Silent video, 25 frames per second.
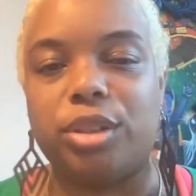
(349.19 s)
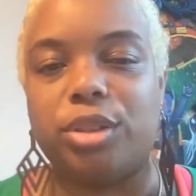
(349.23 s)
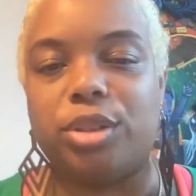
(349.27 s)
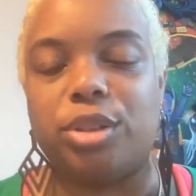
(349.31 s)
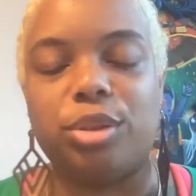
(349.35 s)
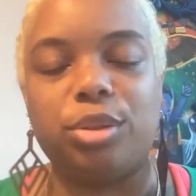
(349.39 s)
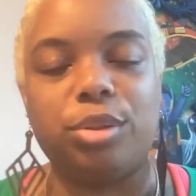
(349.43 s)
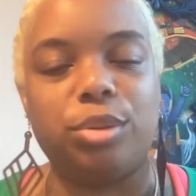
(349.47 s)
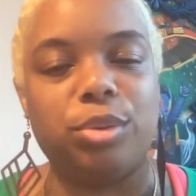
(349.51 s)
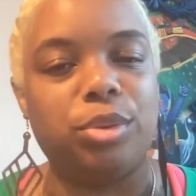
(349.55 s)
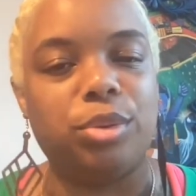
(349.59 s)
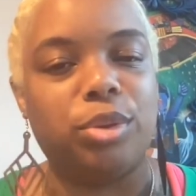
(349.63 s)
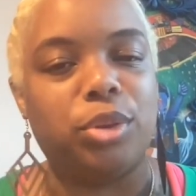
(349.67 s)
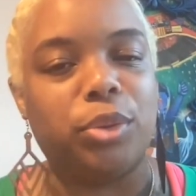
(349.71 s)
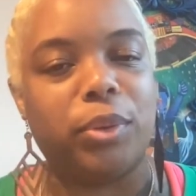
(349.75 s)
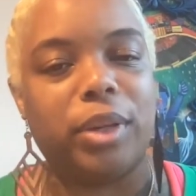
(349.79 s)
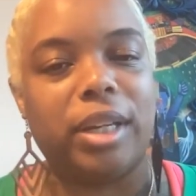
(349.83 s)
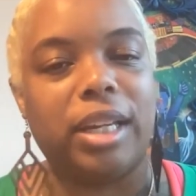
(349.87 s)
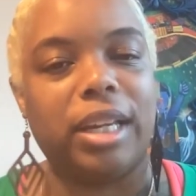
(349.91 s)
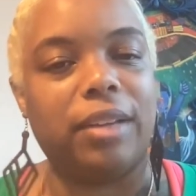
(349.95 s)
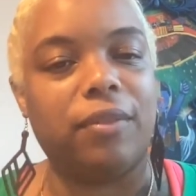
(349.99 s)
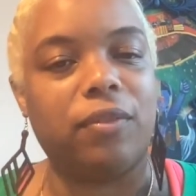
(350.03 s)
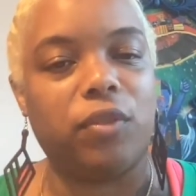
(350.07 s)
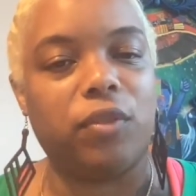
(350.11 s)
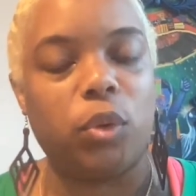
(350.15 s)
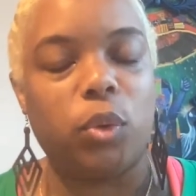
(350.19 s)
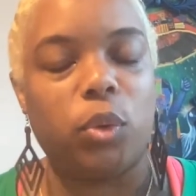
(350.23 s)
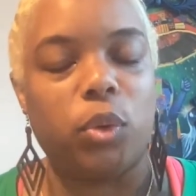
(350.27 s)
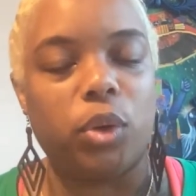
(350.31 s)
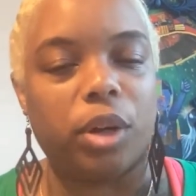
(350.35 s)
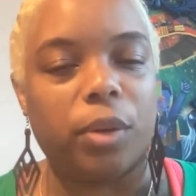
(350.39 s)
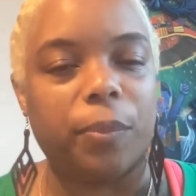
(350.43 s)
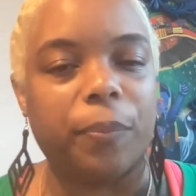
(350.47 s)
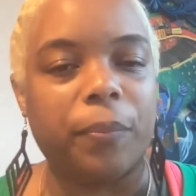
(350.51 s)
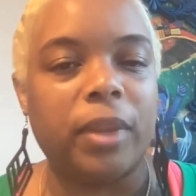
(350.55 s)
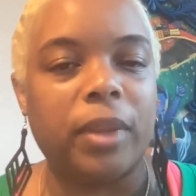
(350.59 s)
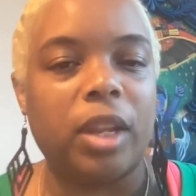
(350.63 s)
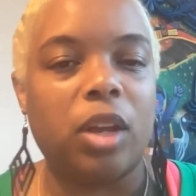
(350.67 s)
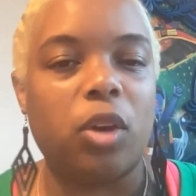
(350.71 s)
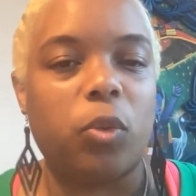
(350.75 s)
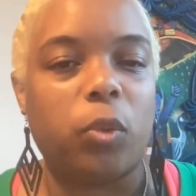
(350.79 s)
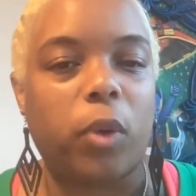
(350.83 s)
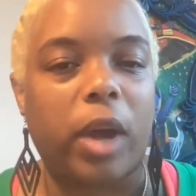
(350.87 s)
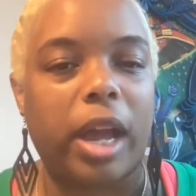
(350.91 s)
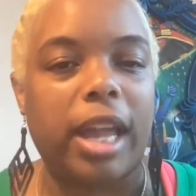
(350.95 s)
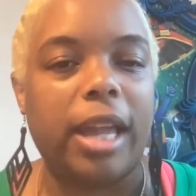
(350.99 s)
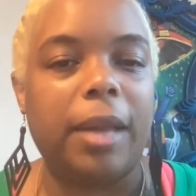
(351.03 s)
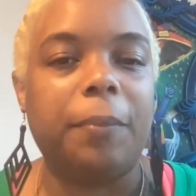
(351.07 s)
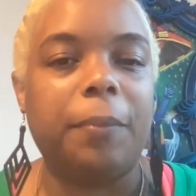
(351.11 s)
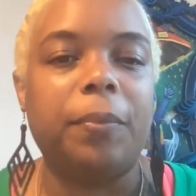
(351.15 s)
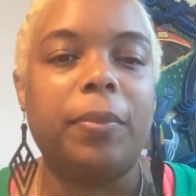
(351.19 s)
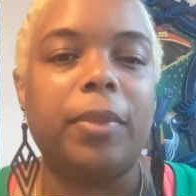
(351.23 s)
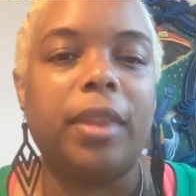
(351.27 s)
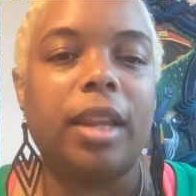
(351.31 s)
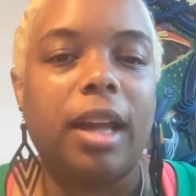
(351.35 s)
2, 3, and 4, right?